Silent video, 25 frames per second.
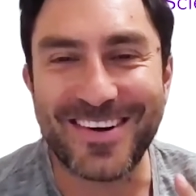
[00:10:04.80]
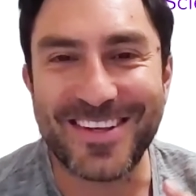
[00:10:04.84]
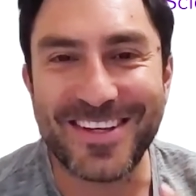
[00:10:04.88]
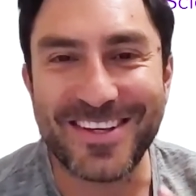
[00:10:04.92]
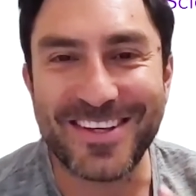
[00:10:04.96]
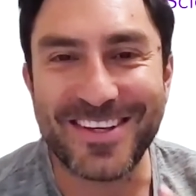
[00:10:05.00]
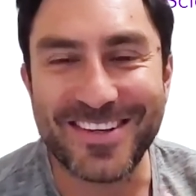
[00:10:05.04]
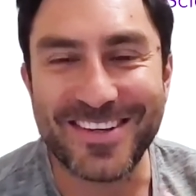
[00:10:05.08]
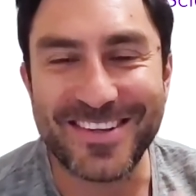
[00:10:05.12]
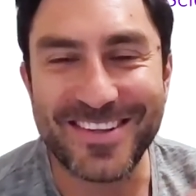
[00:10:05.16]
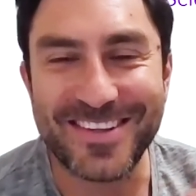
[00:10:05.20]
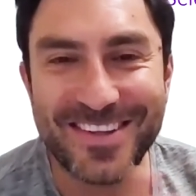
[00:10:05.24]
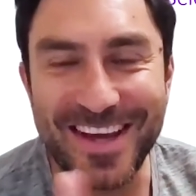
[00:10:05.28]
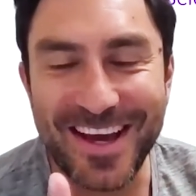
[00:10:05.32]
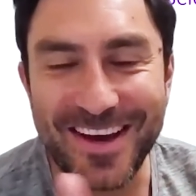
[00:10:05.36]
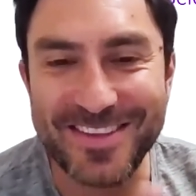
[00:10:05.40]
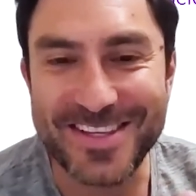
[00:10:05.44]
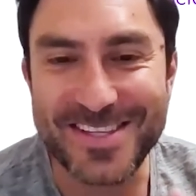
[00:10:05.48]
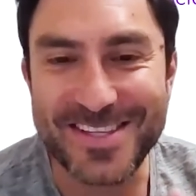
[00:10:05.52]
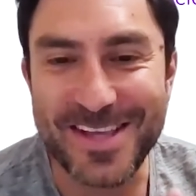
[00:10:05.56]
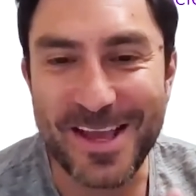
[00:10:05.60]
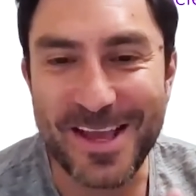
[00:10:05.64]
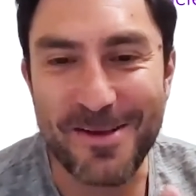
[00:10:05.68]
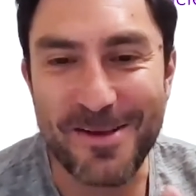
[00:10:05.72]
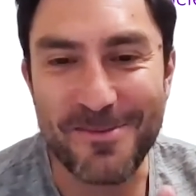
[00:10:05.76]
you have
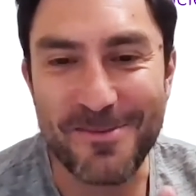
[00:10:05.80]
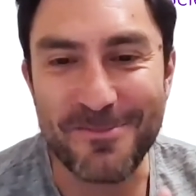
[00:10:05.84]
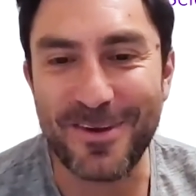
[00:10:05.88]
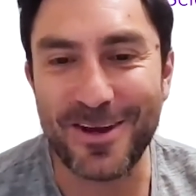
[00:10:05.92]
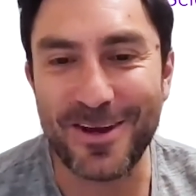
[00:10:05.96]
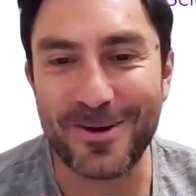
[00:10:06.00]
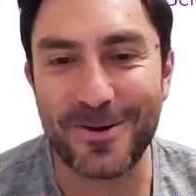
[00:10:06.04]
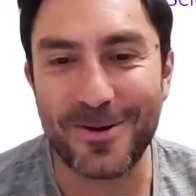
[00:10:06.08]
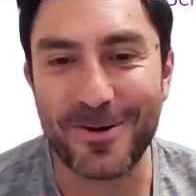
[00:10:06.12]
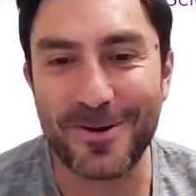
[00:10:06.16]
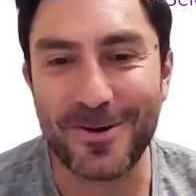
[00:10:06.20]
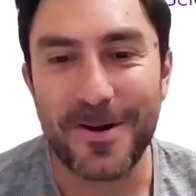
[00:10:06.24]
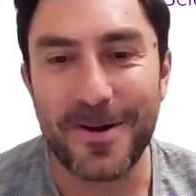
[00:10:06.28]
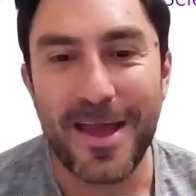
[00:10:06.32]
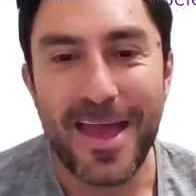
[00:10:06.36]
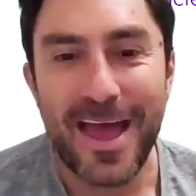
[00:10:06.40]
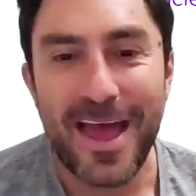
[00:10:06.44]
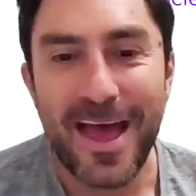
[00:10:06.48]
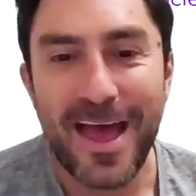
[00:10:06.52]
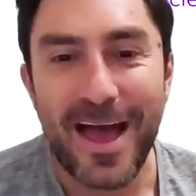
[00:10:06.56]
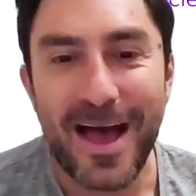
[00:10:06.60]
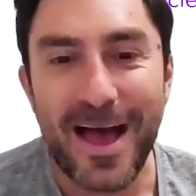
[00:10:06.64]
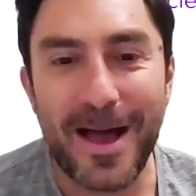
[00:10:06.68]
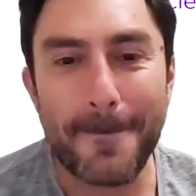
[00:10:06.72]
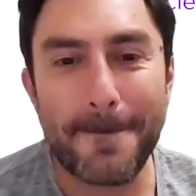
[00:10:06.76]
the same view.
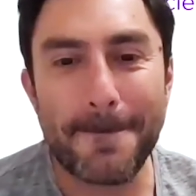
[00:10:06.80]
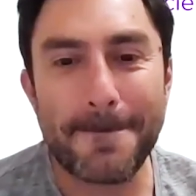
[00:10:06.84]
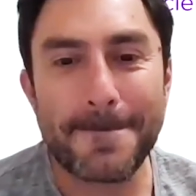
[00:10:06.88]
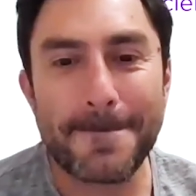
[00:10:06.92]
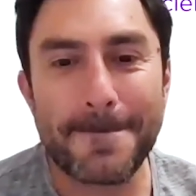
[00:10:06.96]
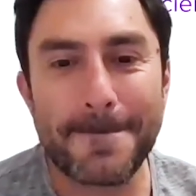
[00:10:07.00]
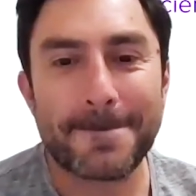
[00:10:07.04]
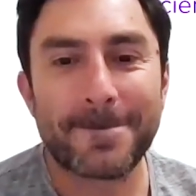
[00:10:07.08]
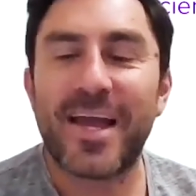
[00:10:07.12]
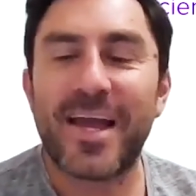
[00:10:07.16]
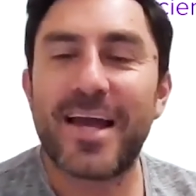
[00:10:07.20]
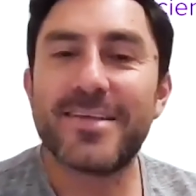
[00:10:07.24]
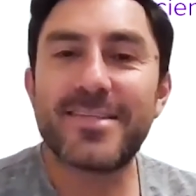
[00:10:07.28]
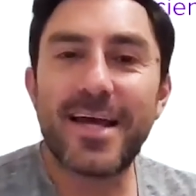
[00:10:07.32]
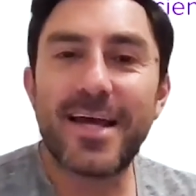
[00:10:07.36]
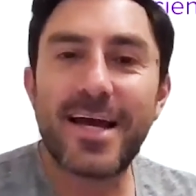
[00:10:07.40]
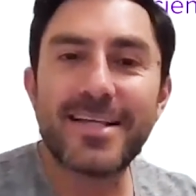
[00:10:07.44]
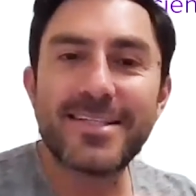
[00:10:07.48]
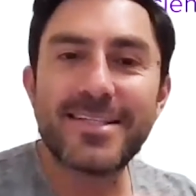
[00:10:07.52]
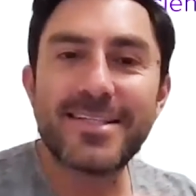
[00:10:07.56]
As